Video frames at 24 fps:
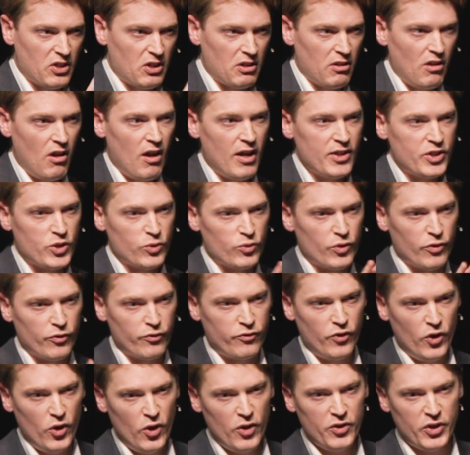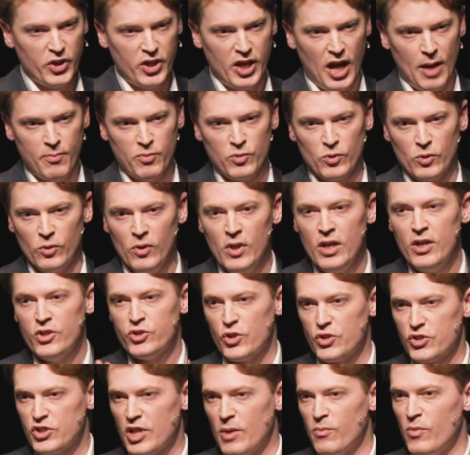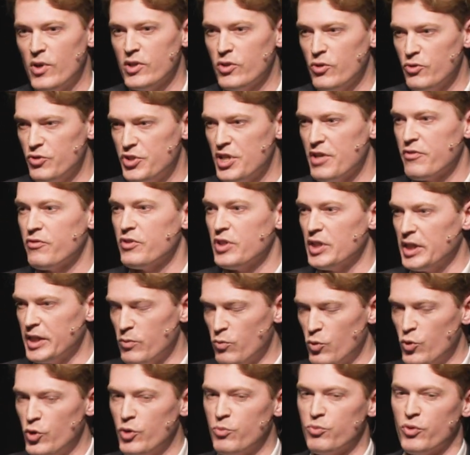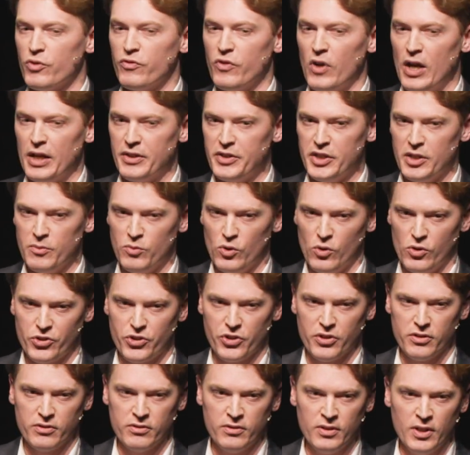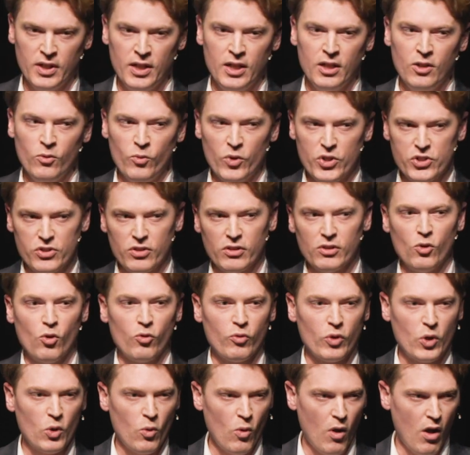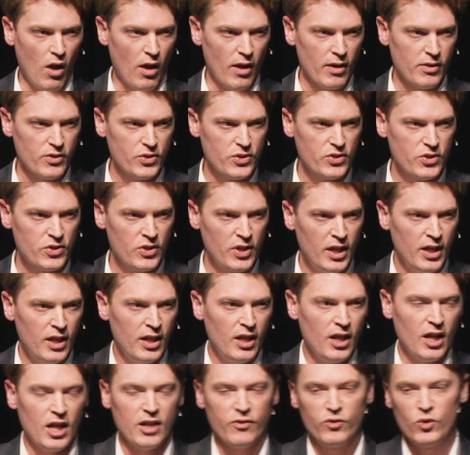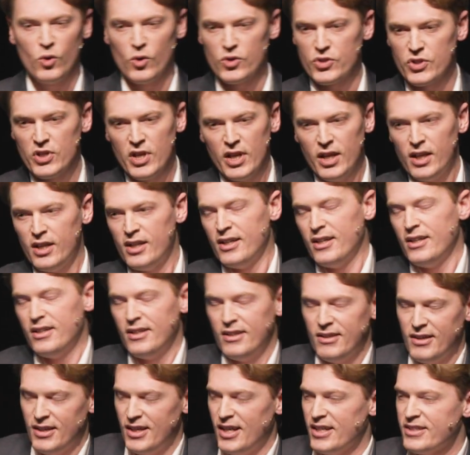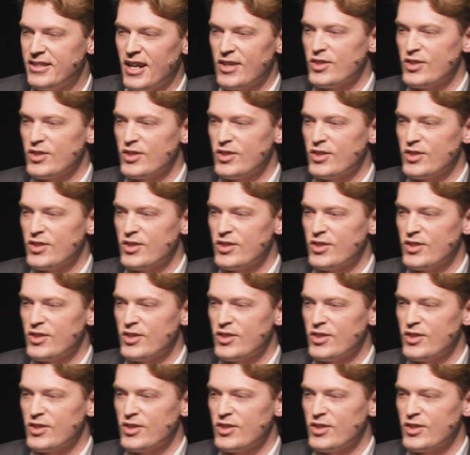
declined to refer the couple to someone who definitely would provide the abortion, which the law requires. And of course, it